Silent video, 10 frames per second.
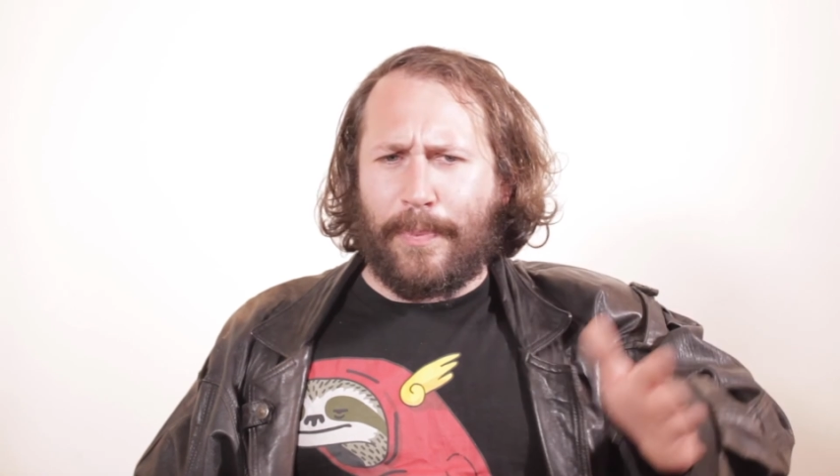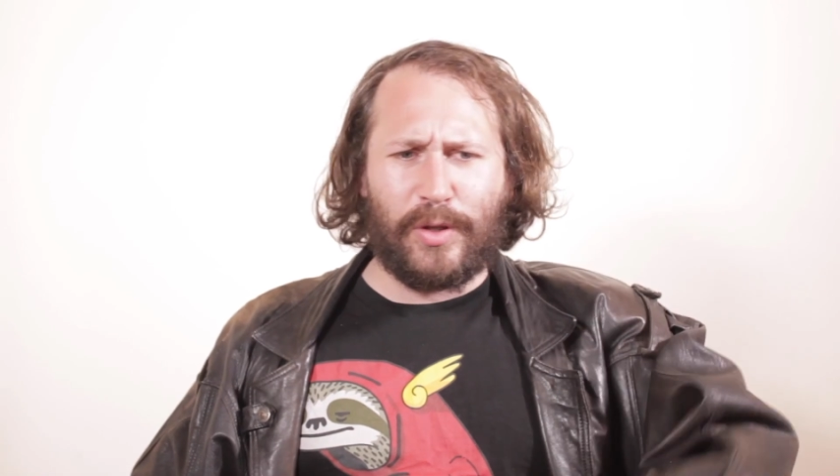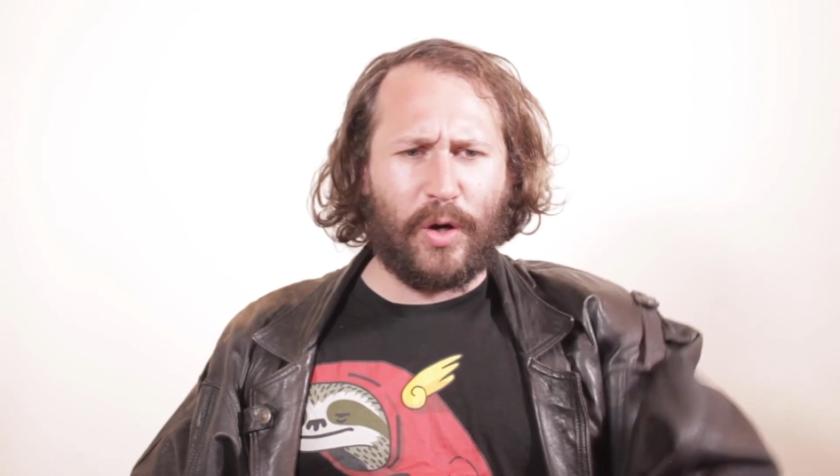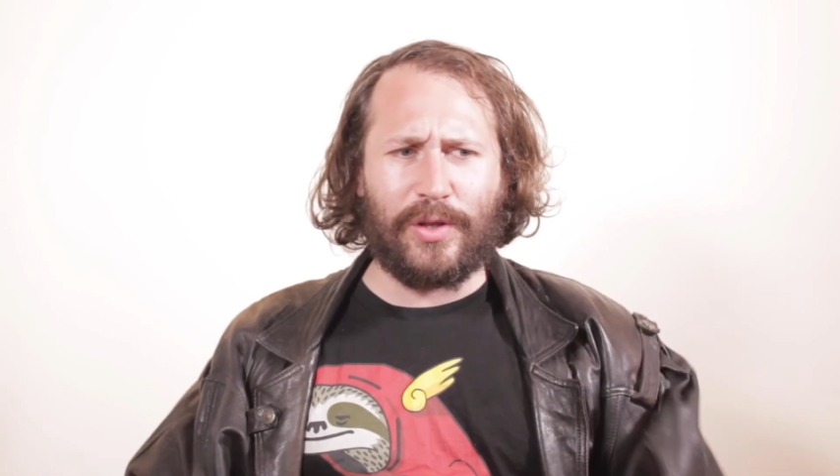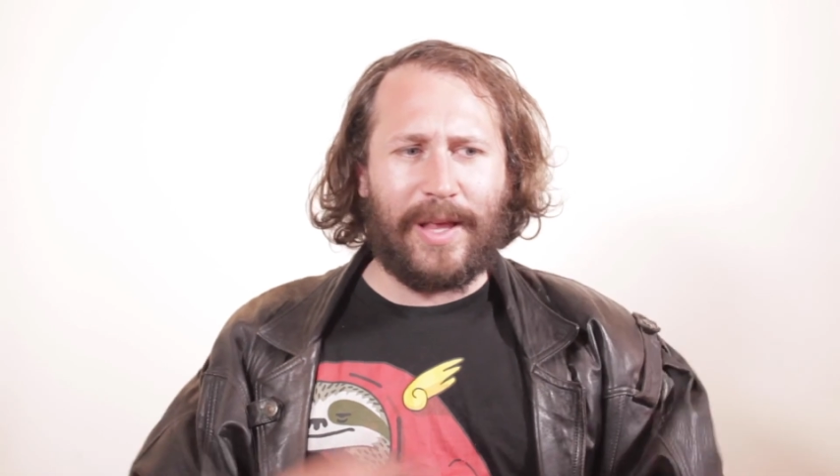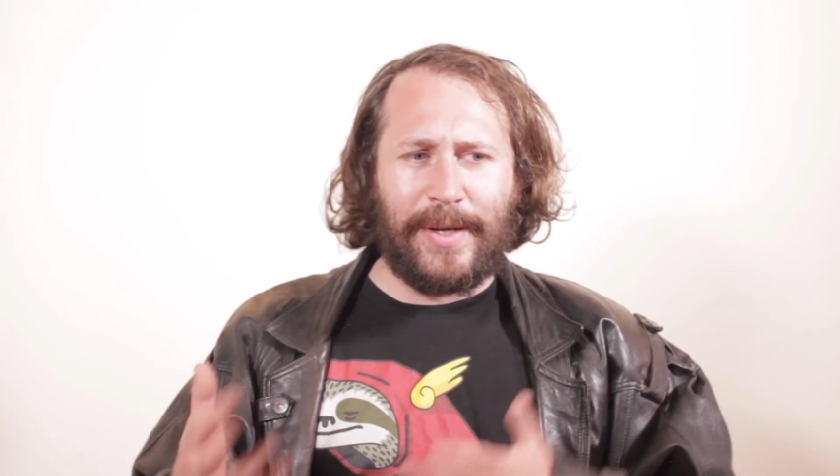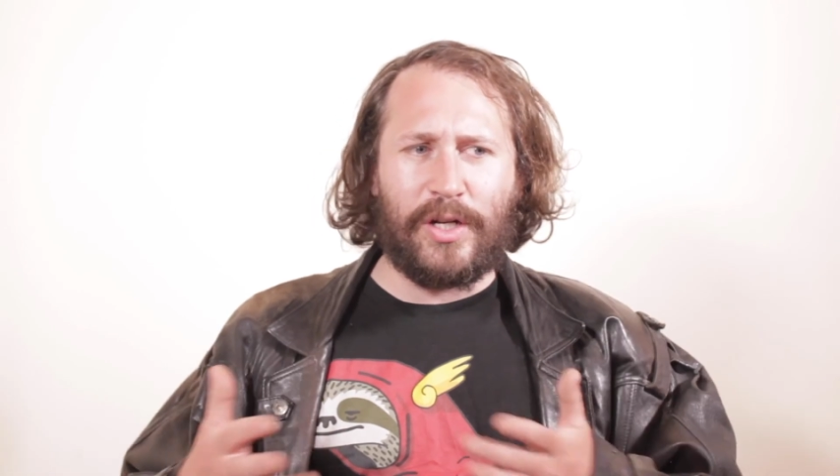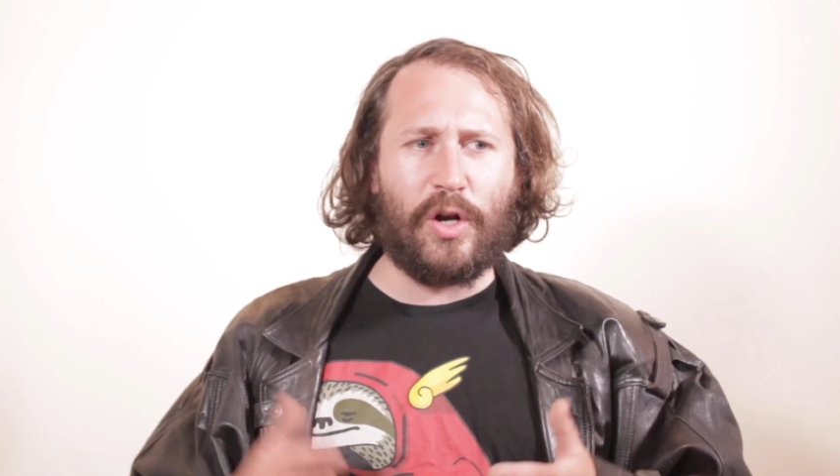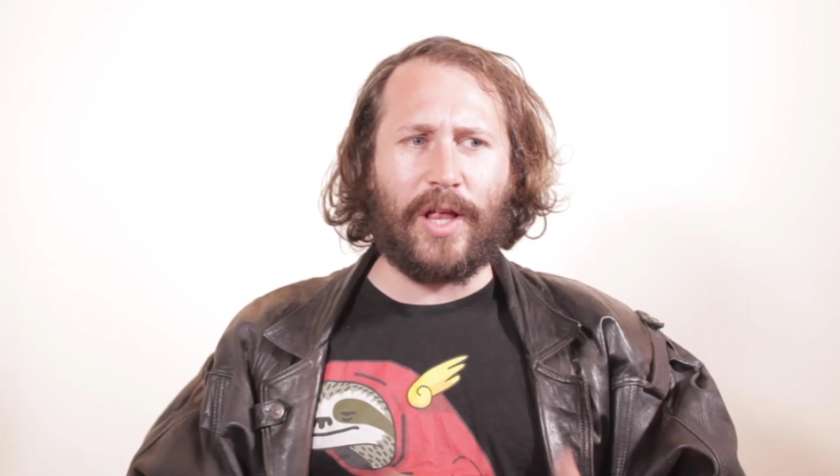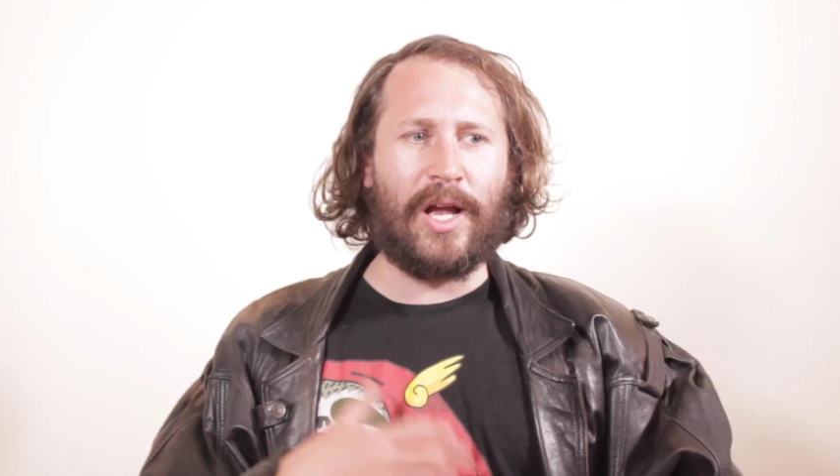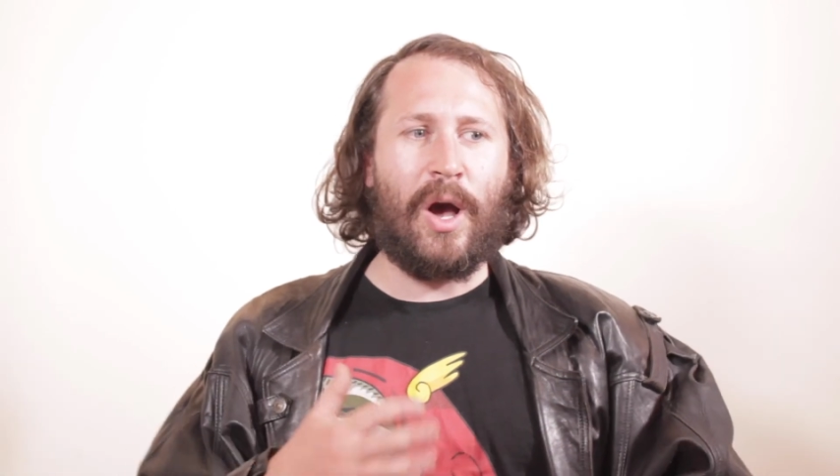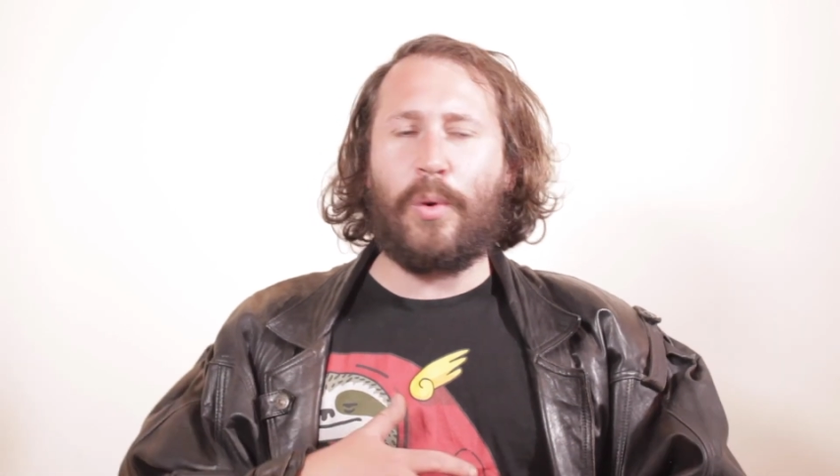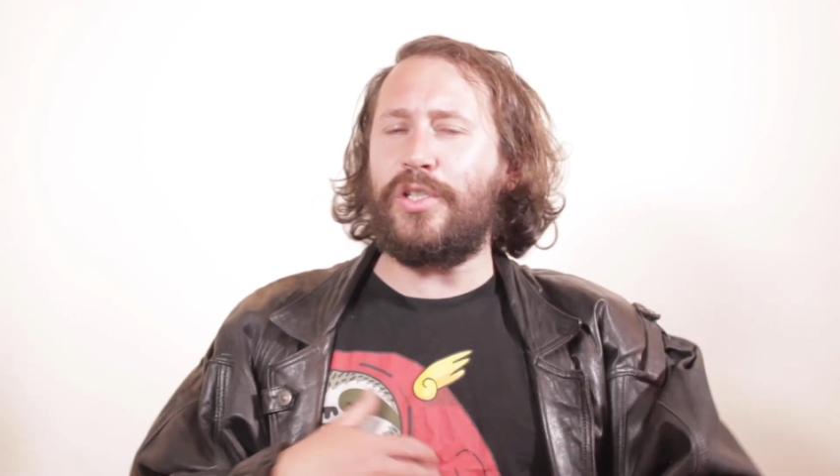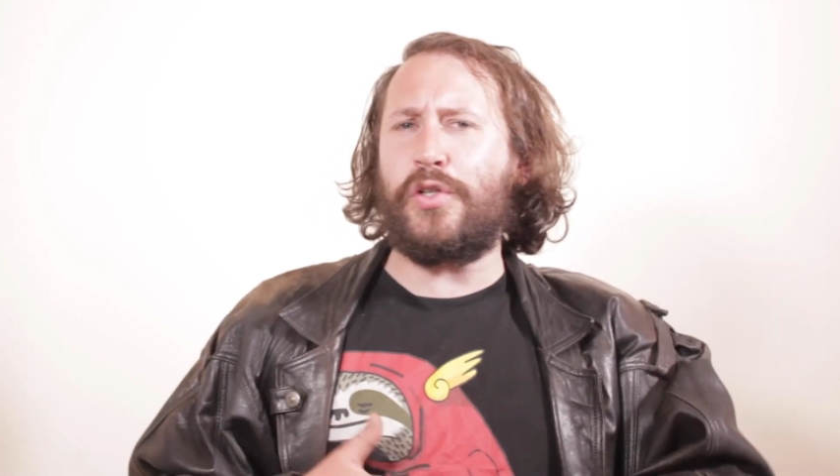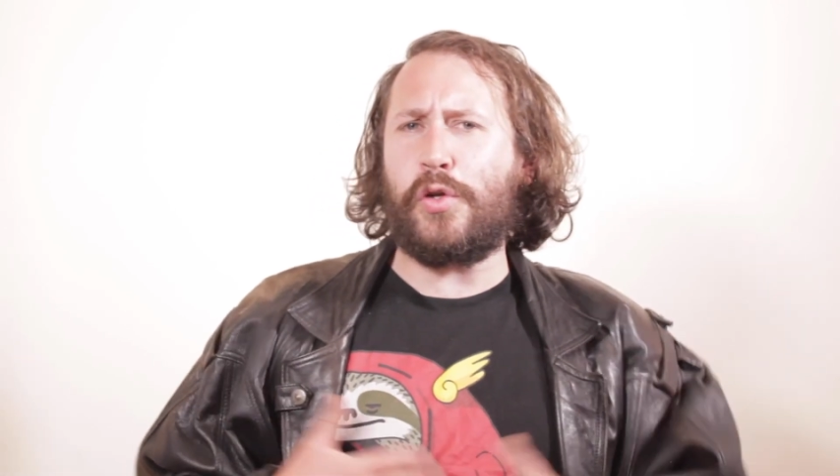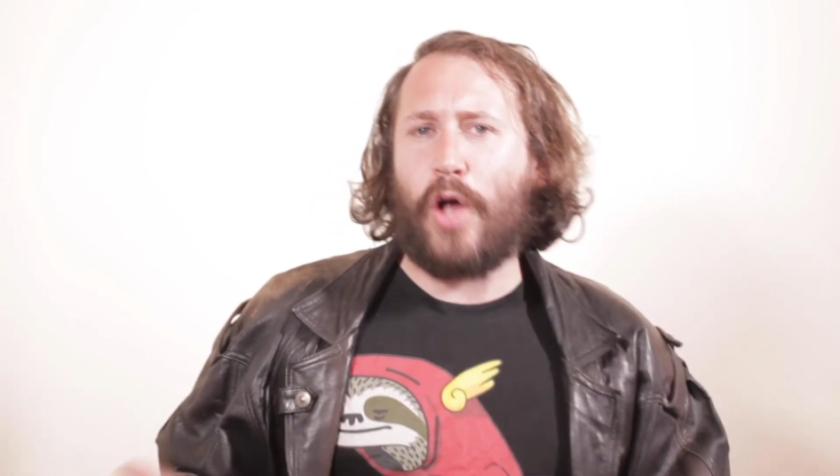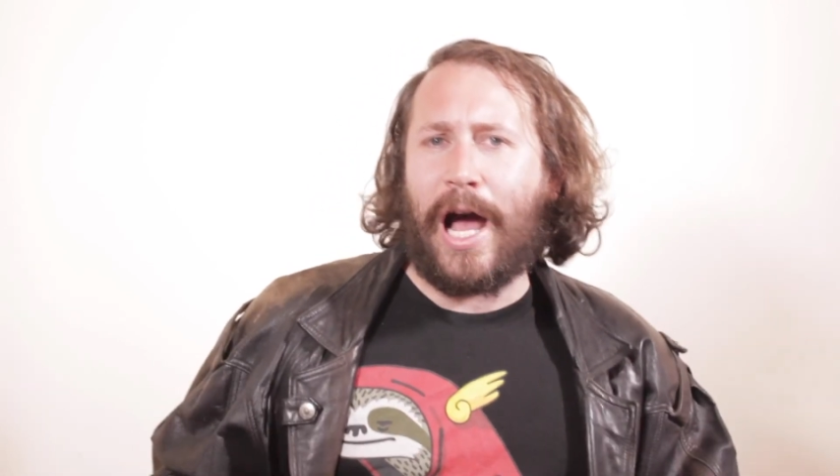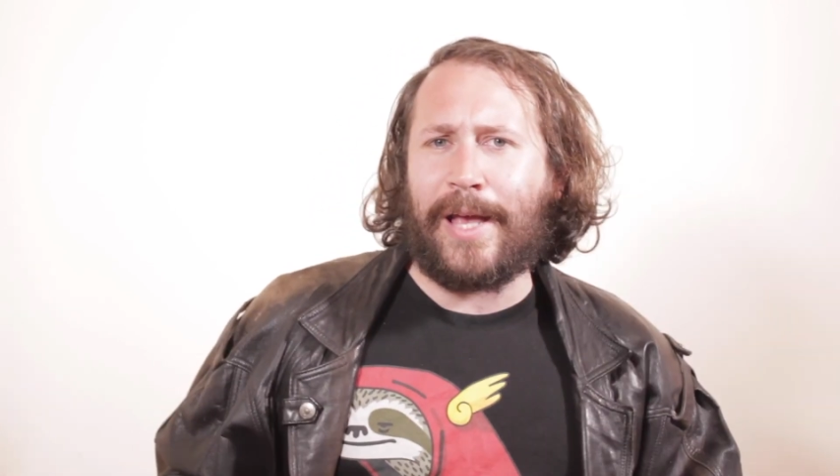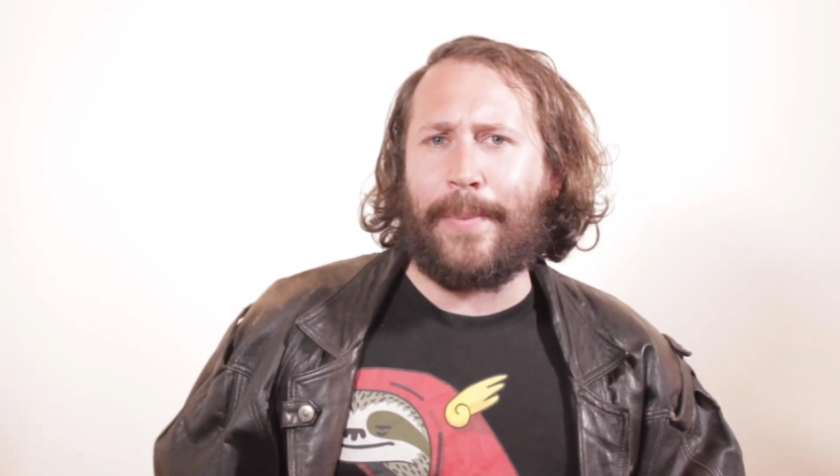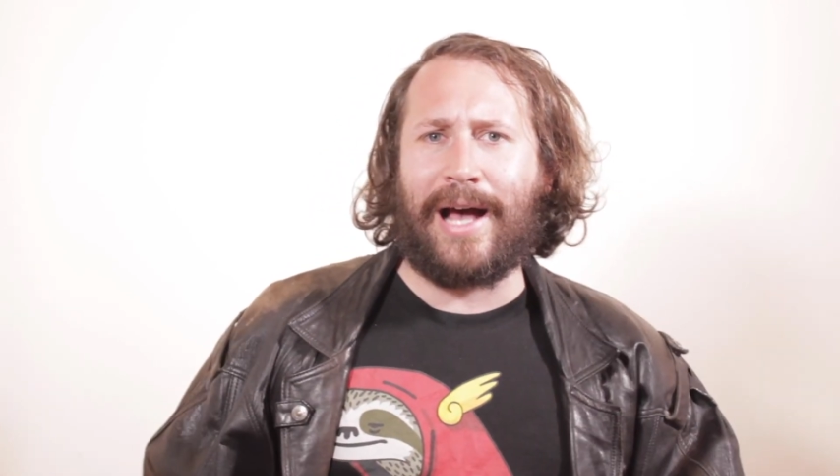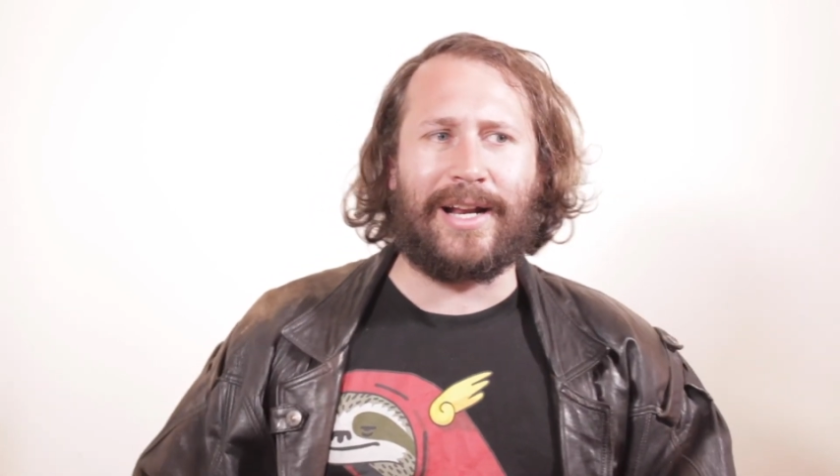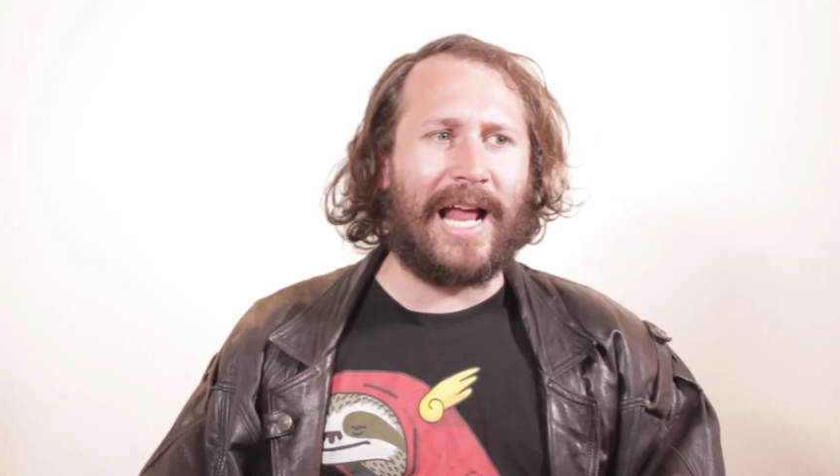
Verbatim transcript: below, let me know, like, what did you like about it?